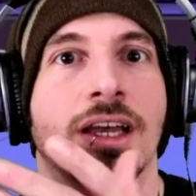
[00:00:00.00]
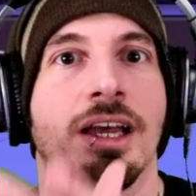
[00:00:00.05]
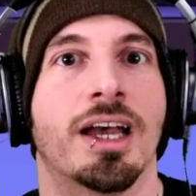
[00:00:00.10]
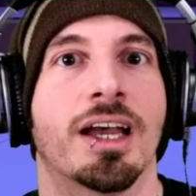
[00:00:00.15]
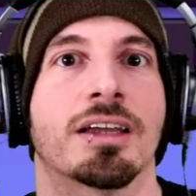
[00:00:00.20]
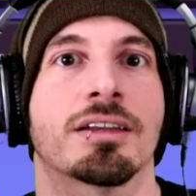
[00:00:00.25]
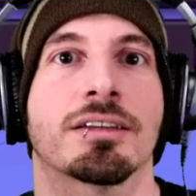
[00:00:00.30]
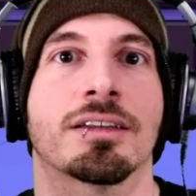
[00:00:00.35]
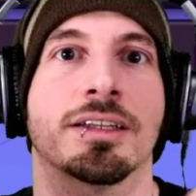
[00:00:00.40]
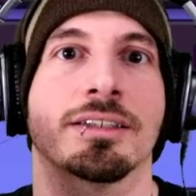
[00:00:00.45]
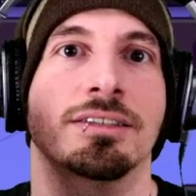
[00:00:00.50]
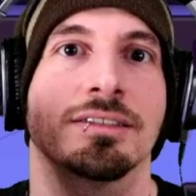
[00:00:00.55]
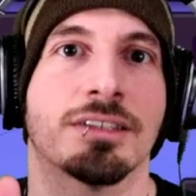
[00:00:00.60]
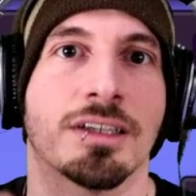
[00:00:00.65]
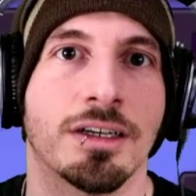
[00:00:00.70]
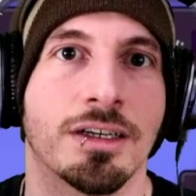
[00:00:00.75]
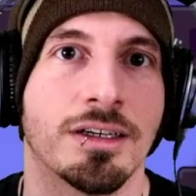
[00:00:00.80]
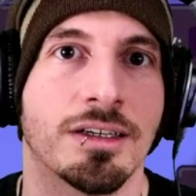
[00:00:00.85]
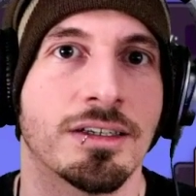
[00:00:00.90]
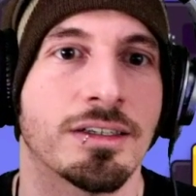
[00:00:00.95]
and let's
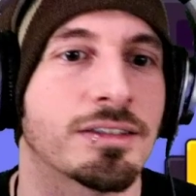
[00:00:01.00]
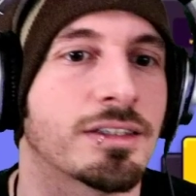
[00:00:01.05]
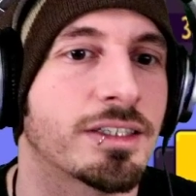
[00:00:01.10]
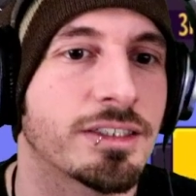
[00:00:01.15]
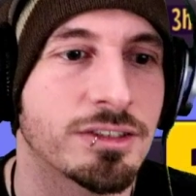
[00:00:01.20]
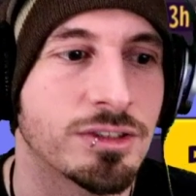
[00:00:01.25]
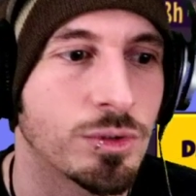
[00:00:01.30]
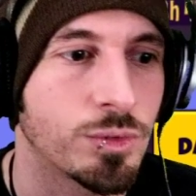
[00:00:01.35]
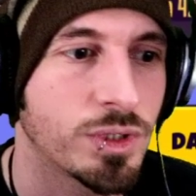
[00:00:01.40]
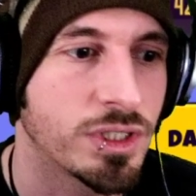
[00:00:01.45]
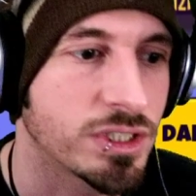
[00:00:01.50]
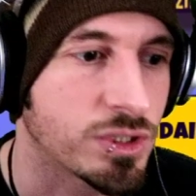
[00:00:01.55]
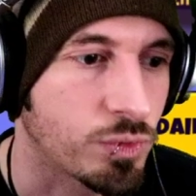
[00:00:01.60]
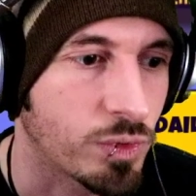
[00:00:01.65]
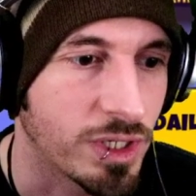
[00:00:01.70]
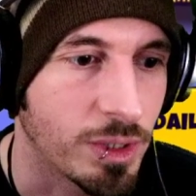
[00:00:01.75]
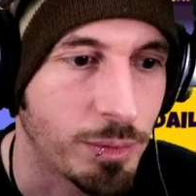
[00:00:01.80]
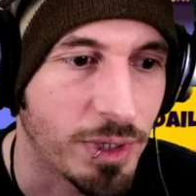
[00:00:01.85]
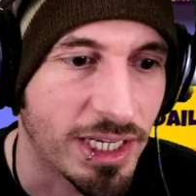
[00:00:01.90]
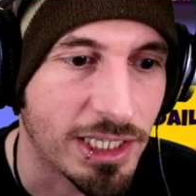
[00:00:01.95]
do these
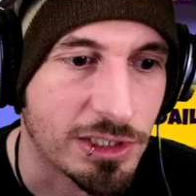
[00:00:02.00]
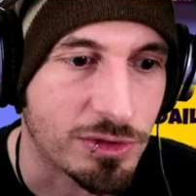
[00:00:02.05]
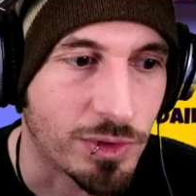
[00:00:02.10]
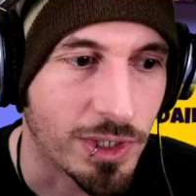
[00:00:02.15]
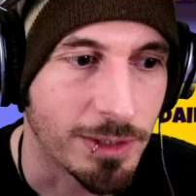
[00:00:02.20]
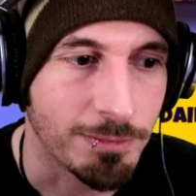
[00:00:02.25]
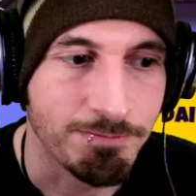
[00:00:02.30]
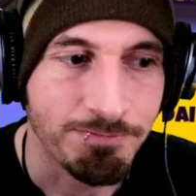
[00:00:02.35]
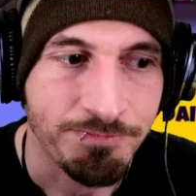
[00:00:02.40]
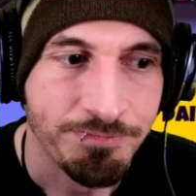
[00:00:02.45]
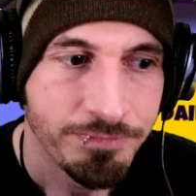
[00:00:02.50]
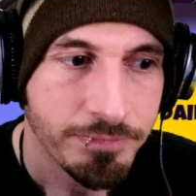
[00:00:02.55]
arena battles, right?